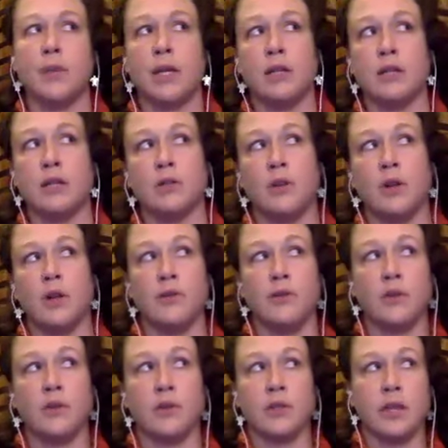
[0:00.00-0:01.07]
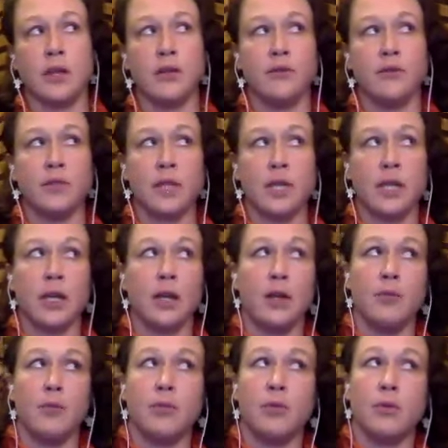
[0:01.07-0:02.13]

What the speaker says: space do I feel safe taking up?